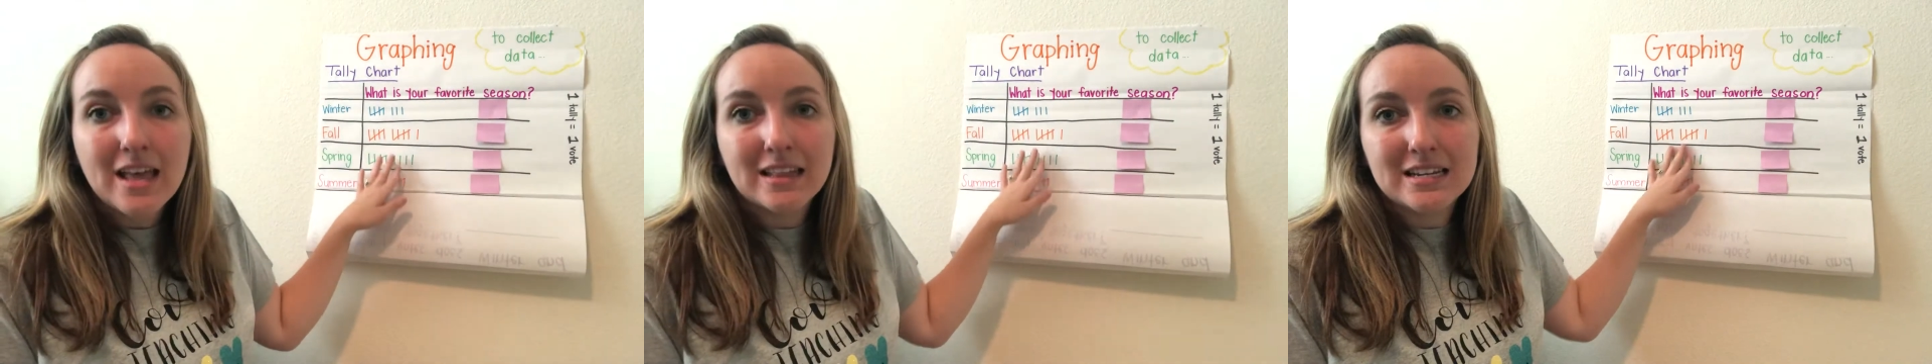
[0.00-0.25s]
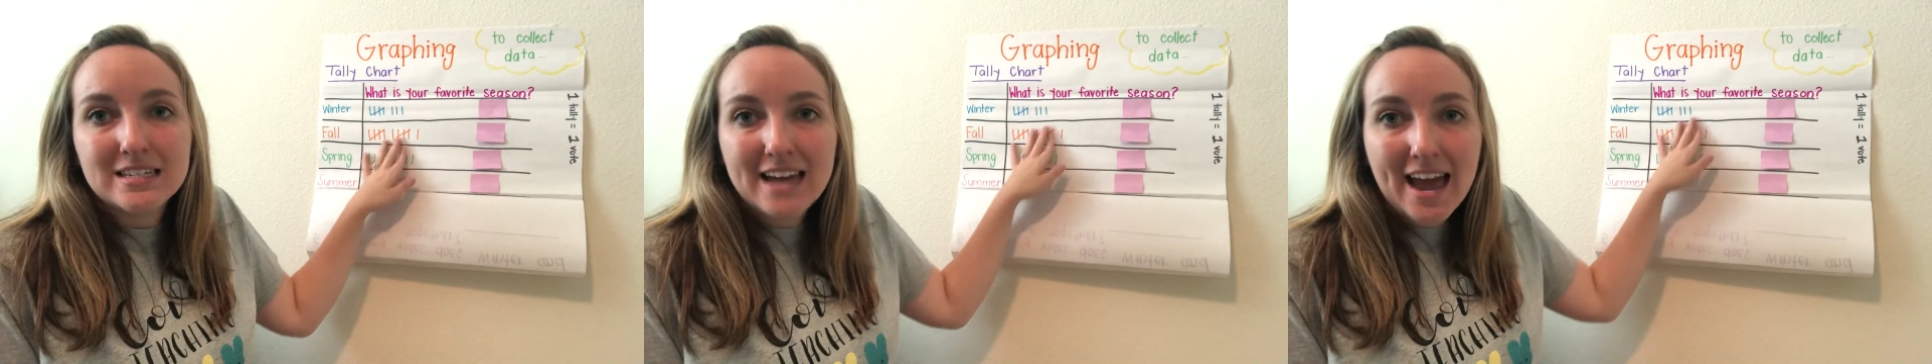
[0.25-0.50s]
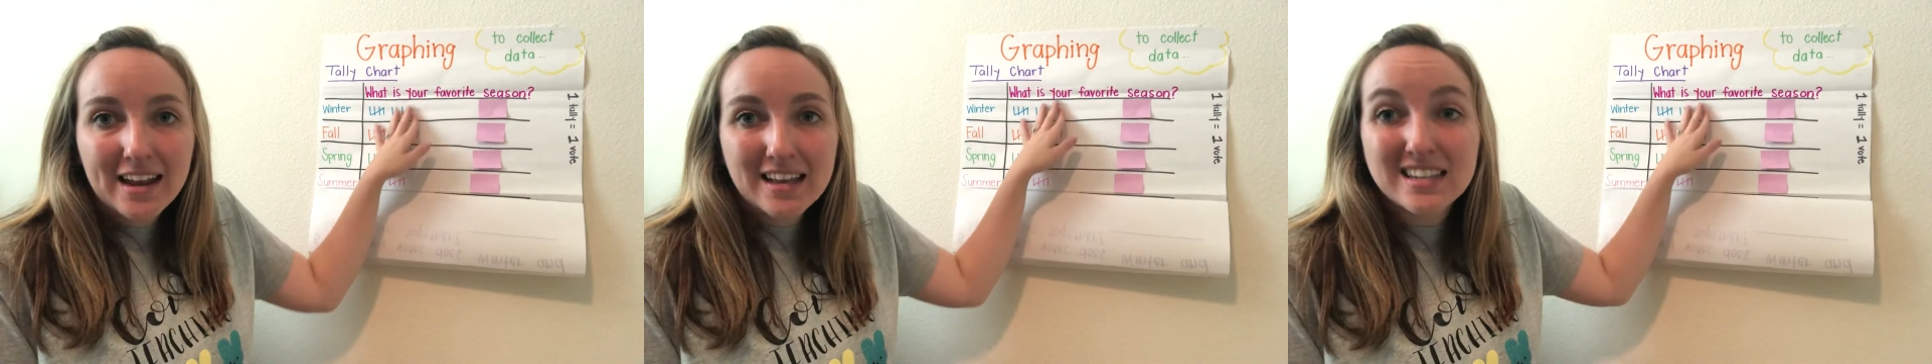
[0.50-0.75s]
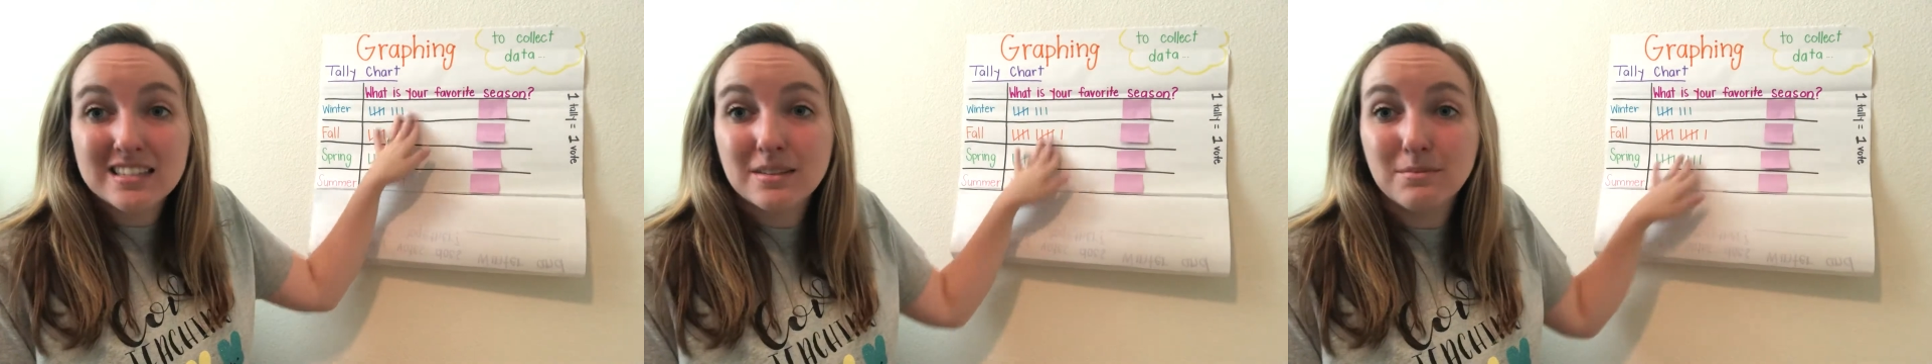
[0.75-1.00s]
The data
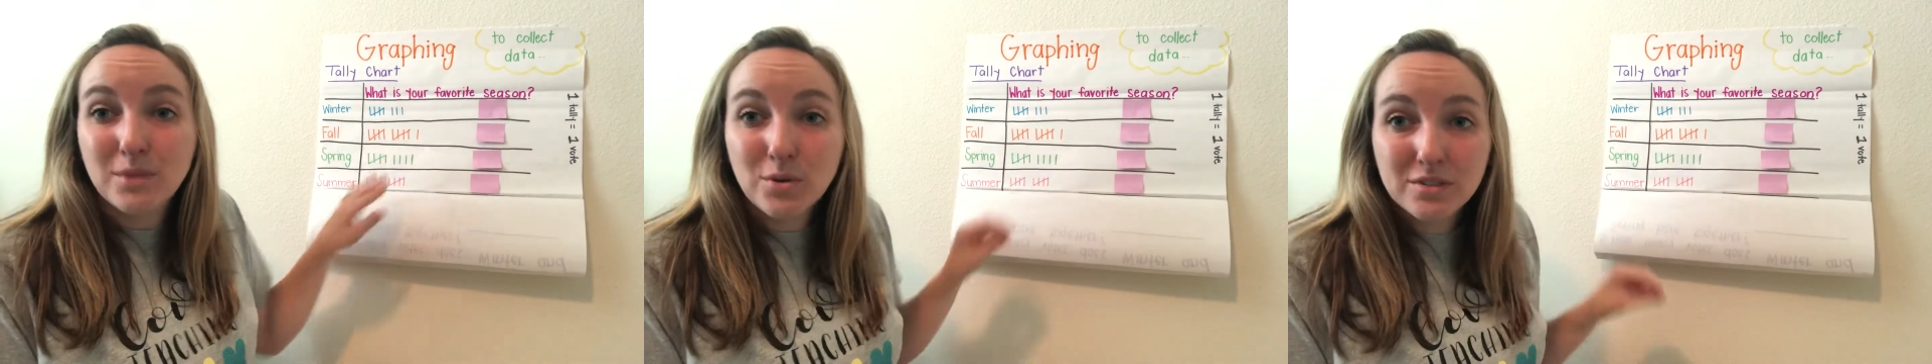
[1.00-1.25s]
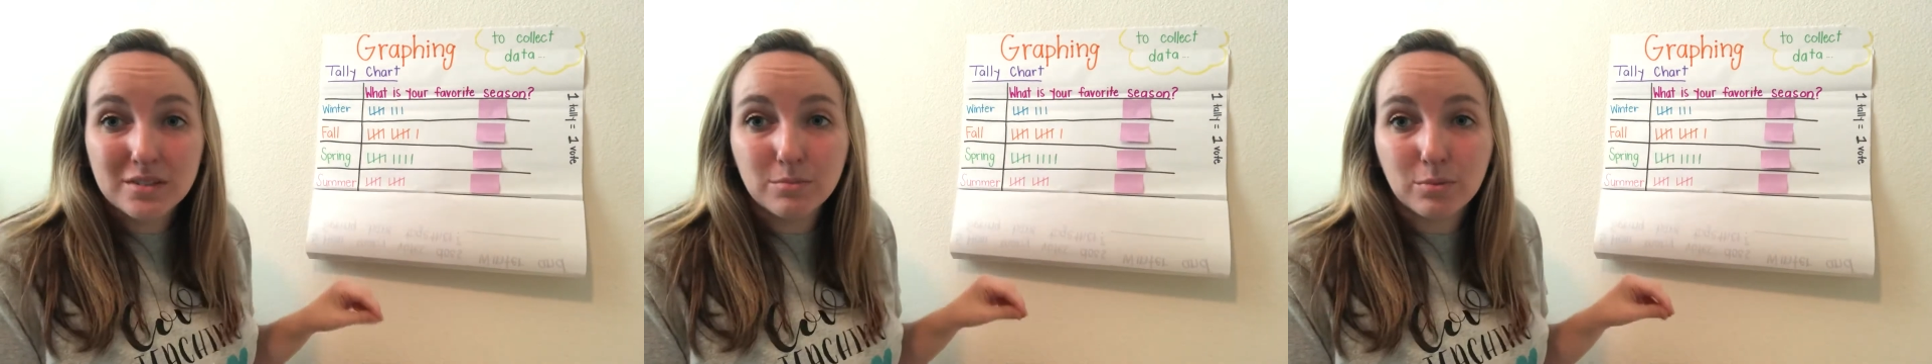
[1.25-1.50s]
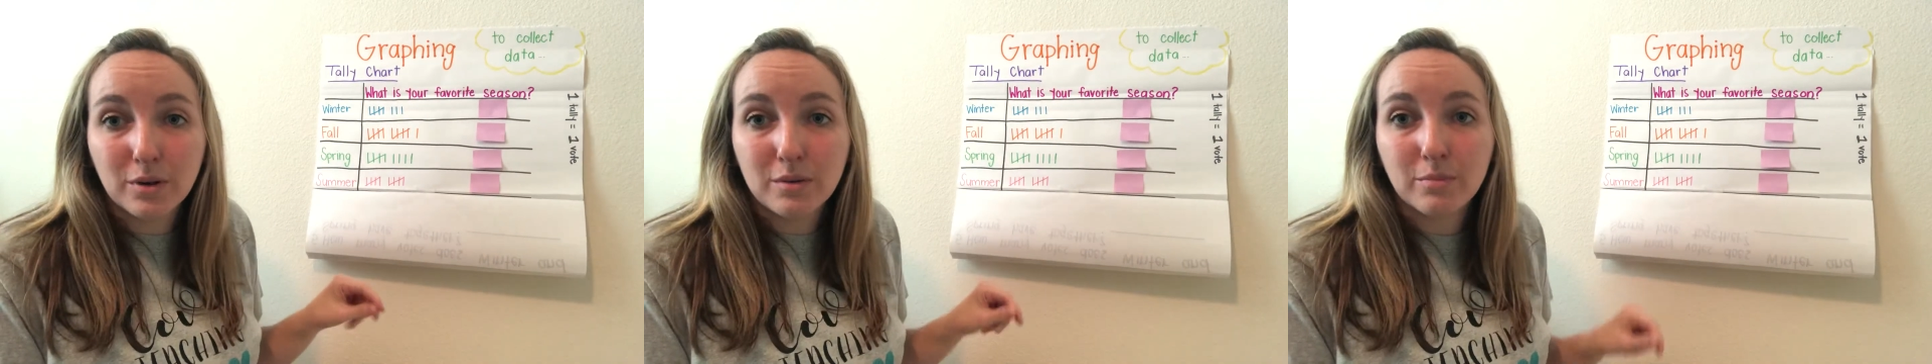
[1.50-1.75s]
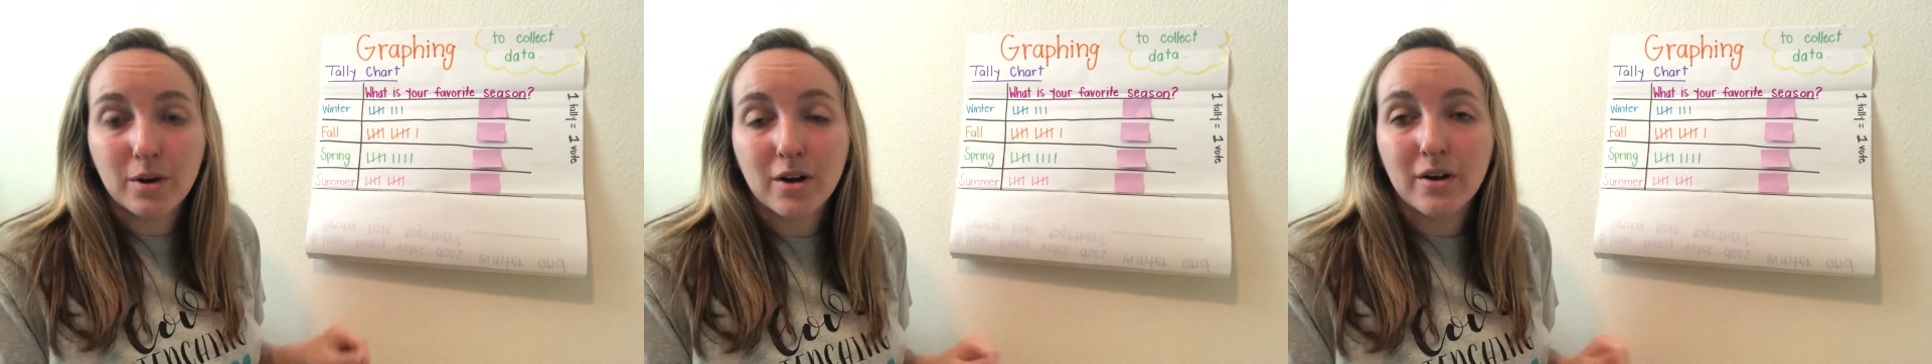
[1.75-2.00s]
is the most important
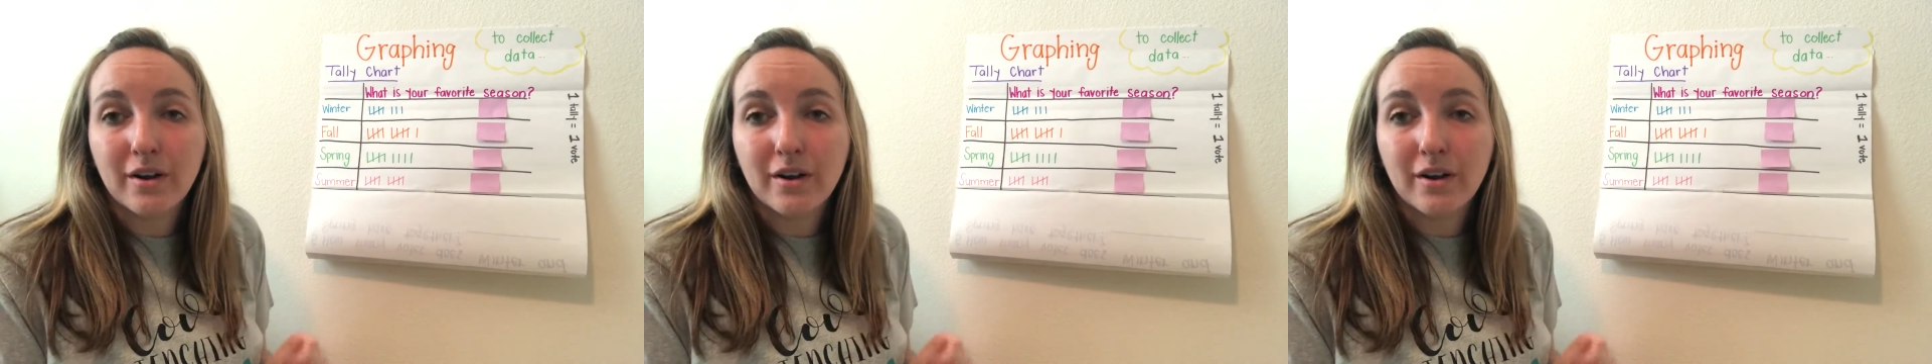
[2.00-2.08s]
part